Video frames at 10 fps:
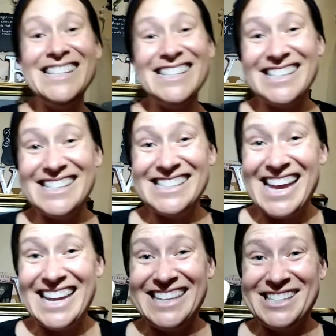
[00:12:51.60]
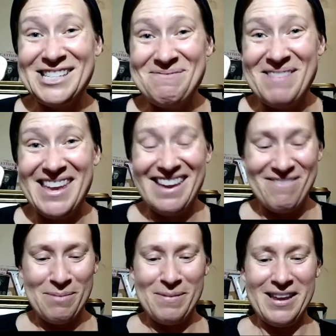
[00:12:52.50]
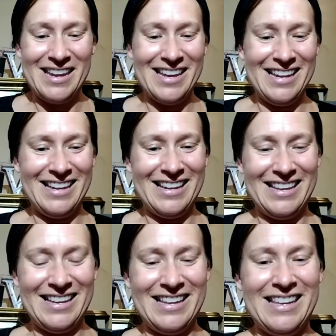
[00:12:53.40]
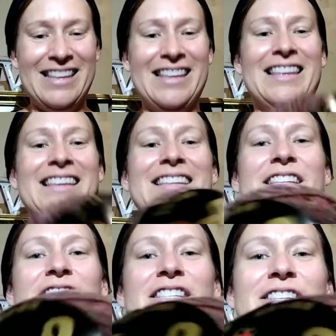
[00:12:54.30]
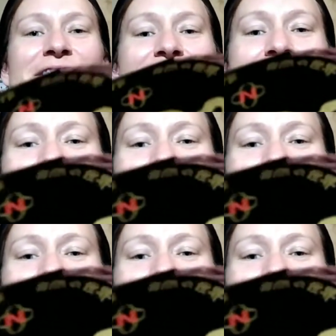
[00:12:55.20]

this is exciting to me, everybody. So